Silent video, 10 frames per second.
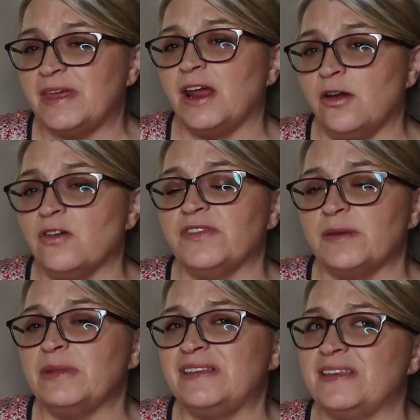But then I heard
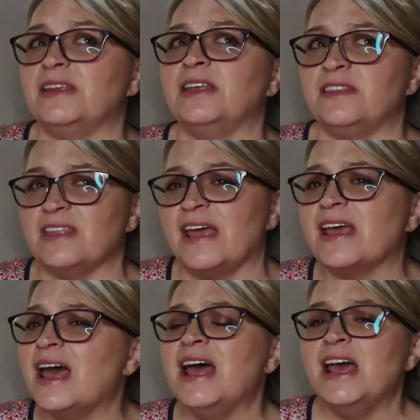somebody said it's
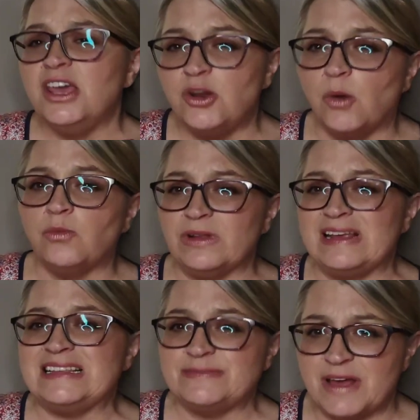like you don't
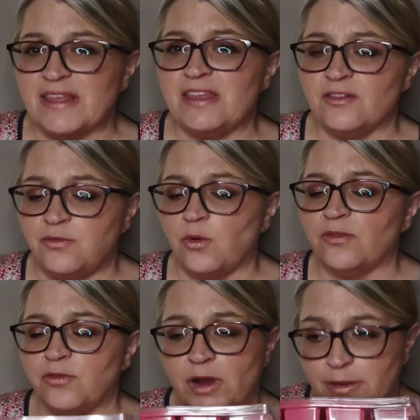really smell that in the
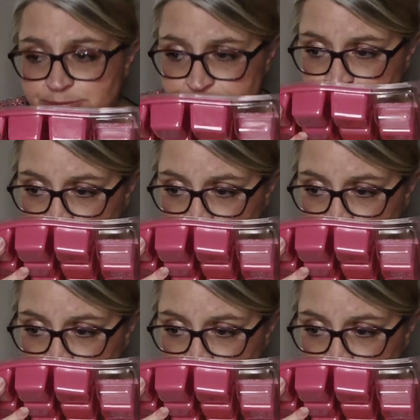forefront.